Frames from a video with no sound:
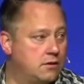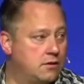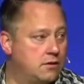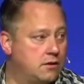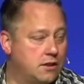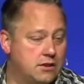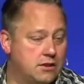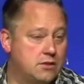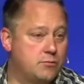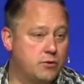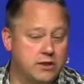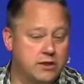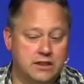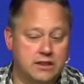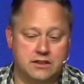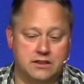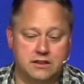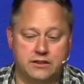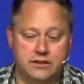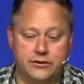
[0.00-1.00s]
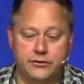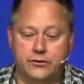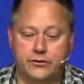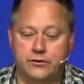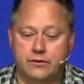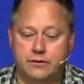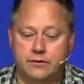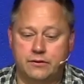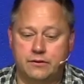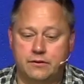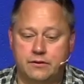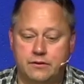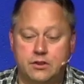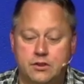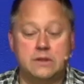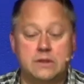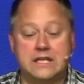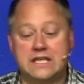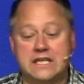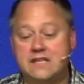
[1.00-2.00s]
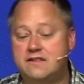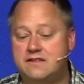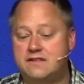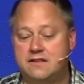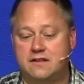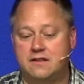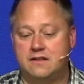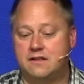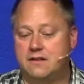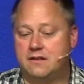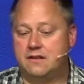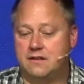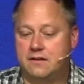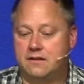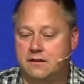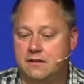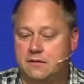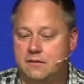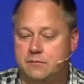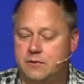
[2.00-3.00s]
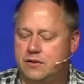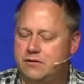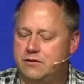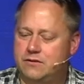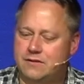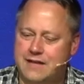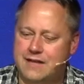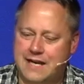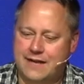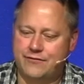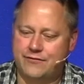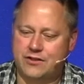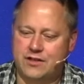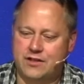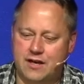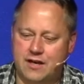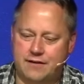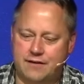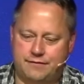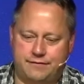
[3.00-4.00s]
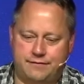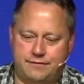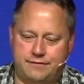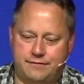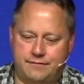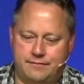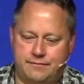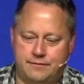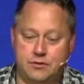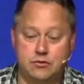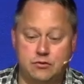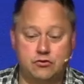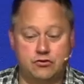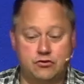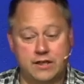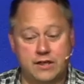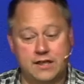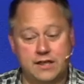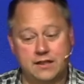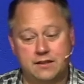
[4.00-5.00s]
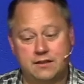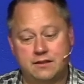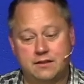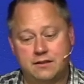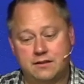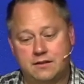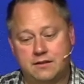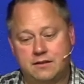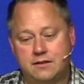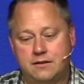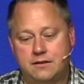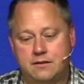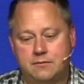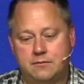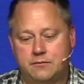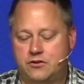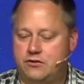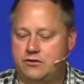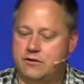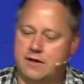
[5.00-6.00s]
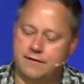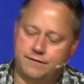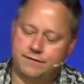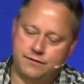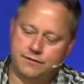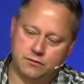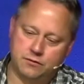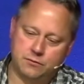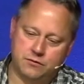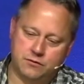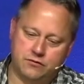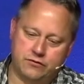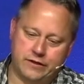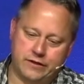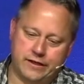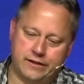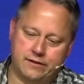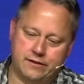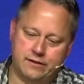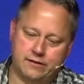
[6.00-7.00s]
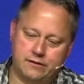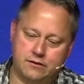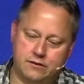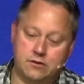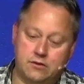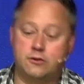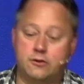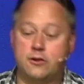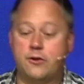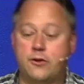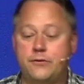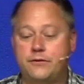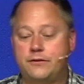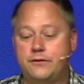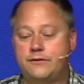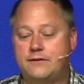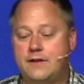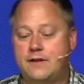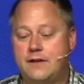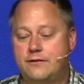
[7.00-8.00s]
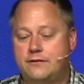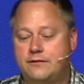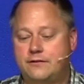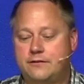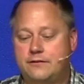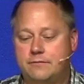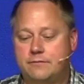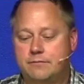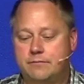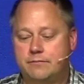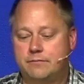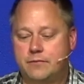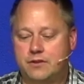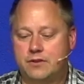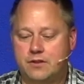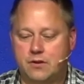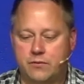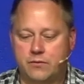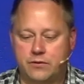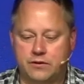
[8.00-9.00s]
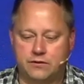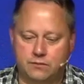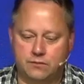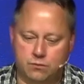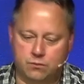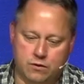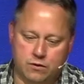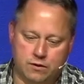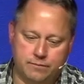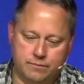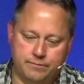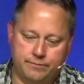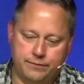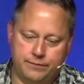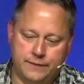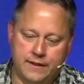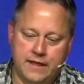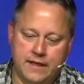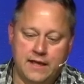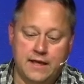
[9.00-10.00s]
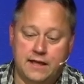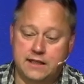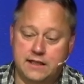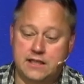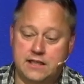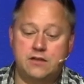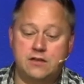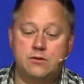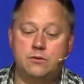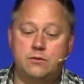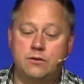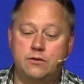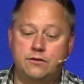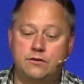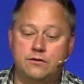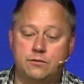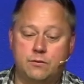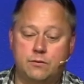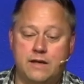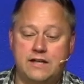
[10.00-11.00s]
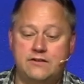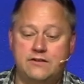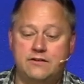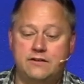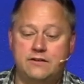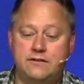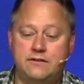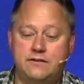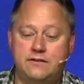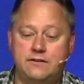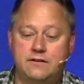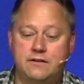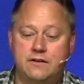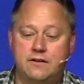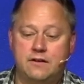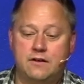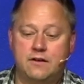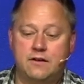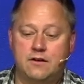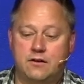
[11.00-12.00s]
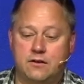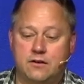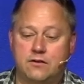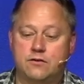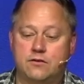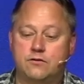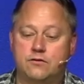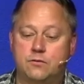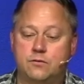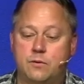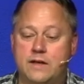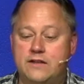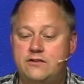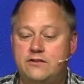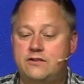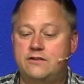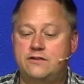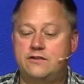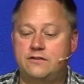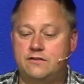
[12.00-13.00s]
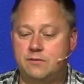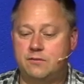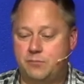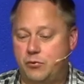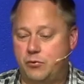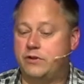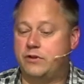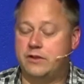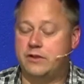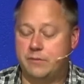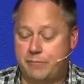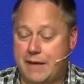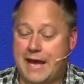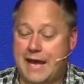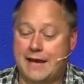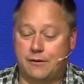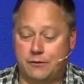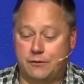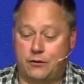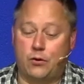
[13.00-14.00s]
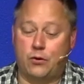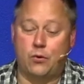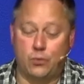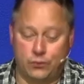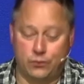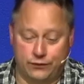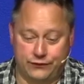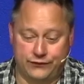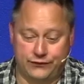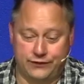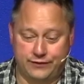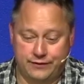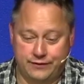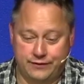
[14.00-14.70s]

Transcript: and you're bringing in little. You eat, but you do not have enough. You drink, but you're not filled with drink. You clothe yourselves, but no one is warm. And he who earns wages, earns wages to put in a bag with holes.